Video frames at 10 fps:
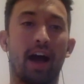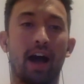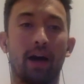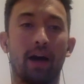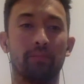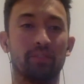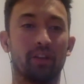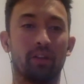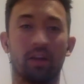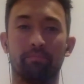um, you know
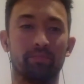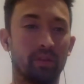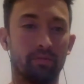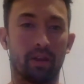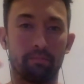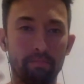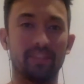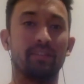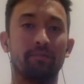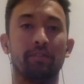like you know, like
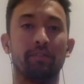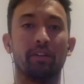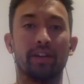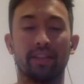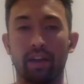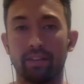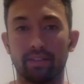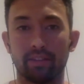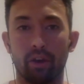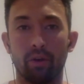minty feeling, and
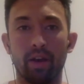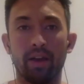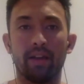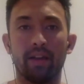it's so